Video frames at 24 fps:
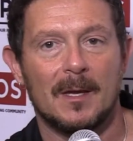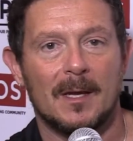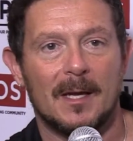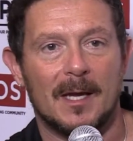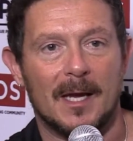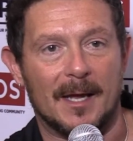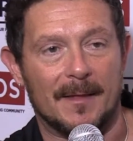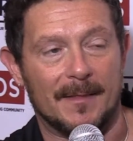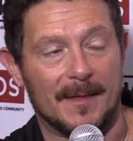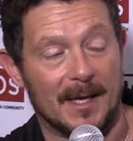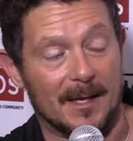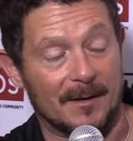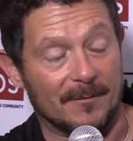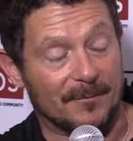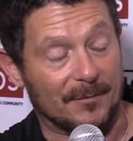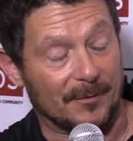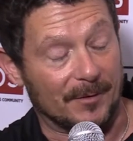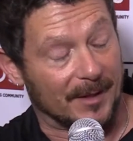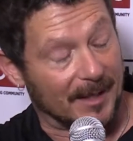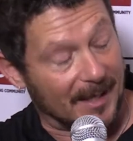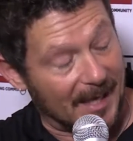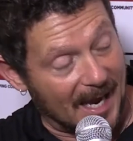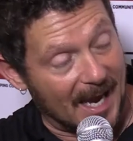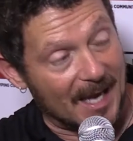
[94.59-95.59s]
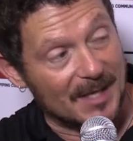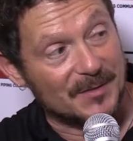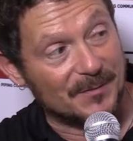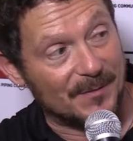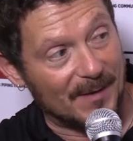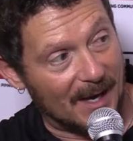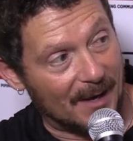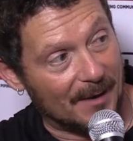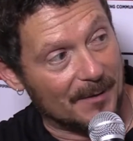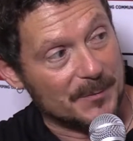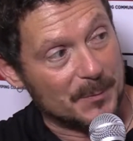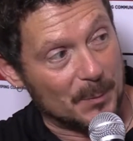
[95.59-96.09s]
And then for the gas
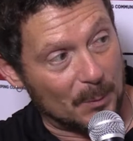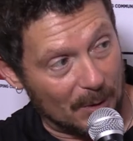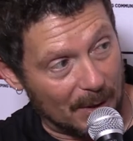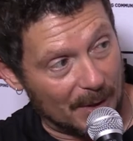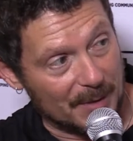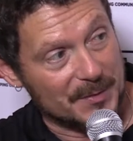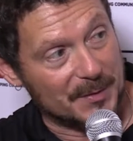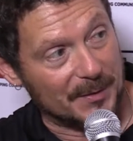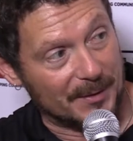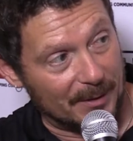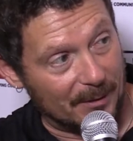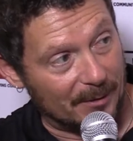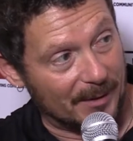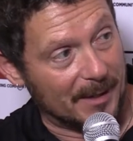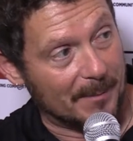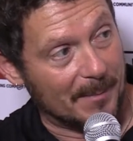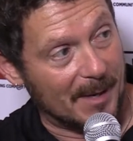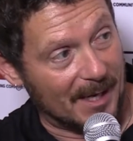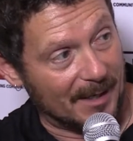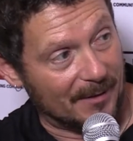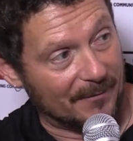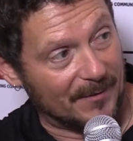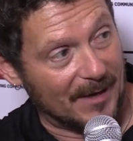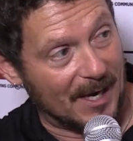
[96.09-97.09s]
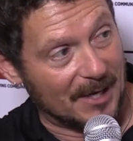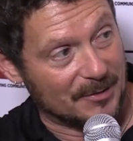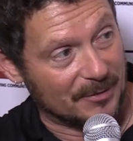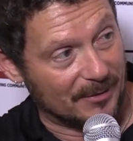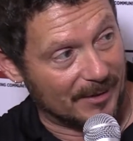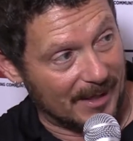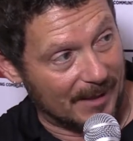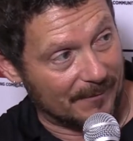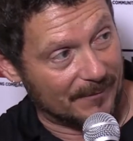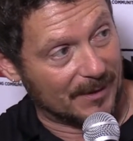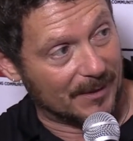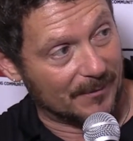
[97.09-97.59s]
valves, we're also the only manufacturer to
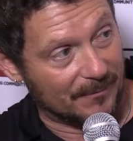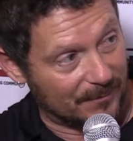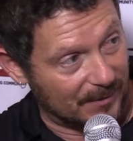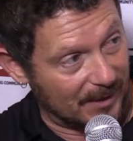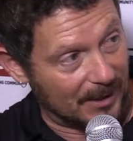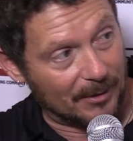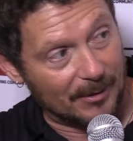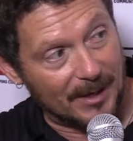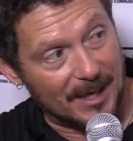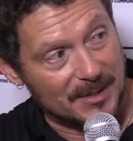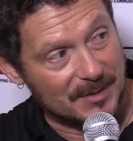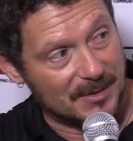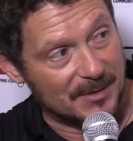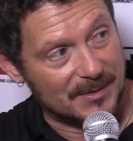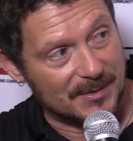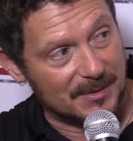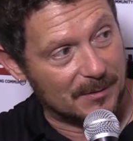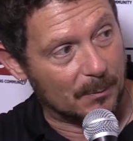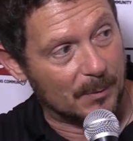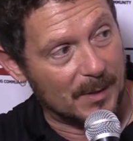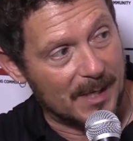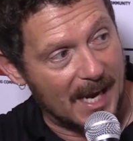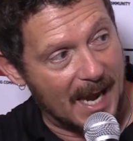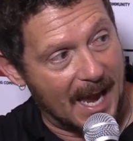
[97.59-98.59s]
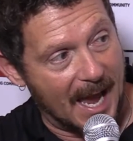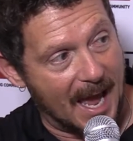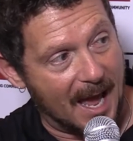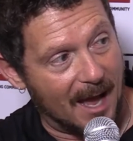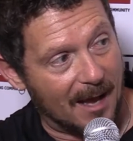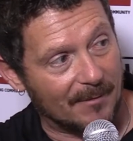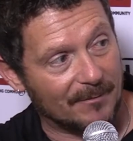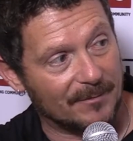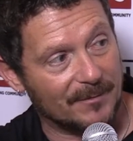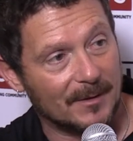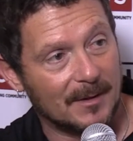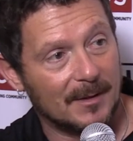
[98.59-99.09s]
have the configurations that we
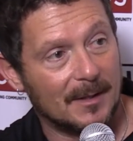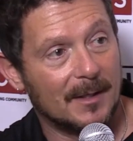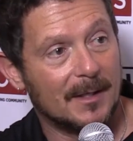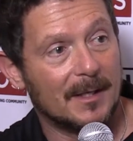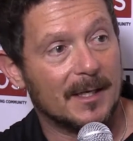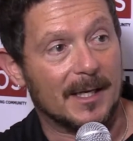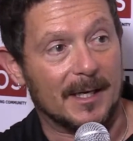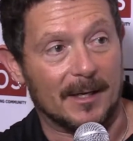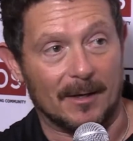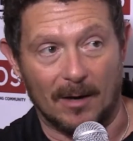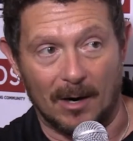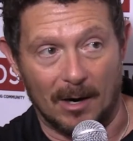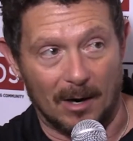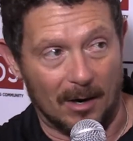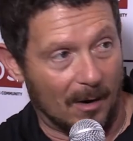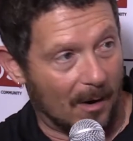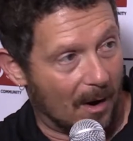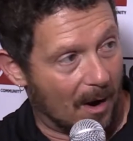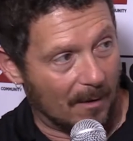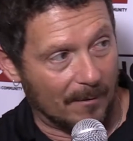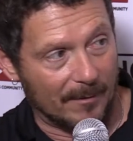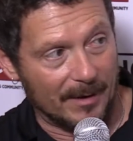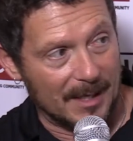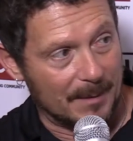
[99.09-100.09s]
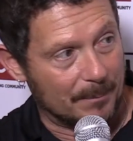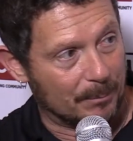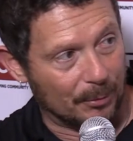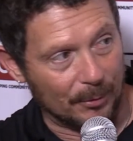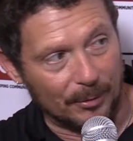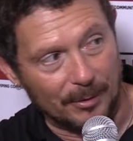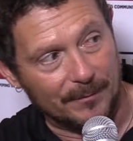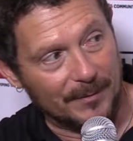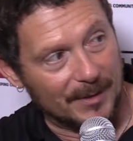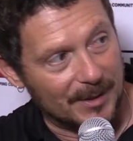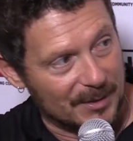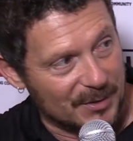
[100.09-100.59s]
have in our already
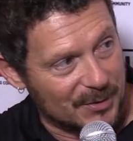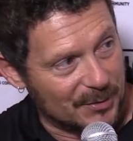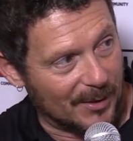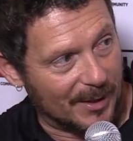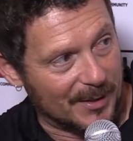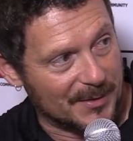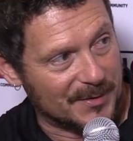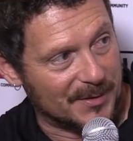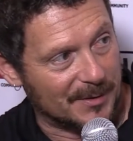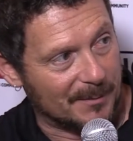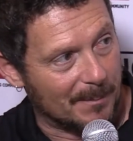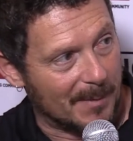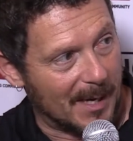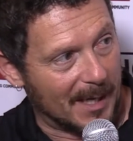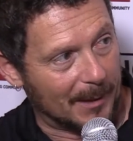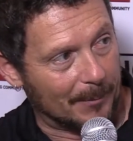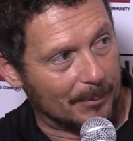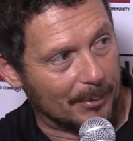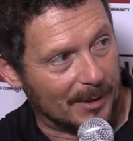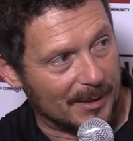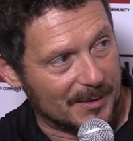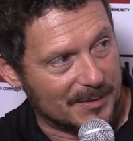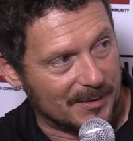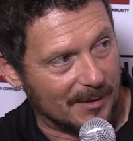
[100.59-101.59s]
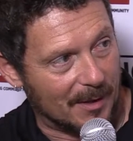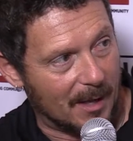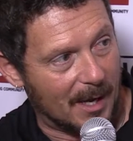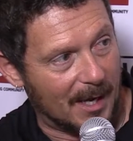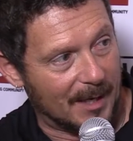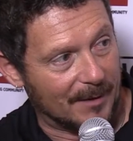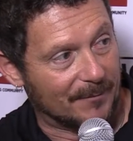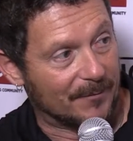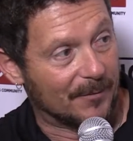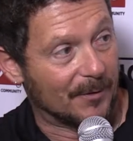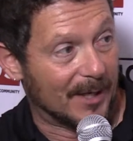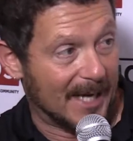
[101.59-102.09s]
proven and trusted mega press line
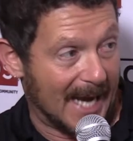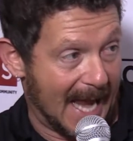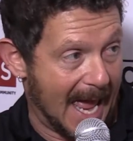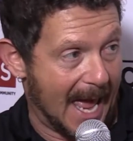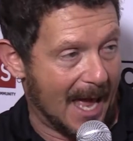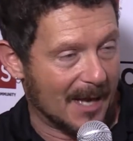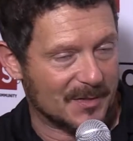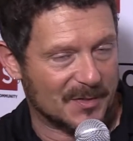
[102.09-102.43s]
for gas.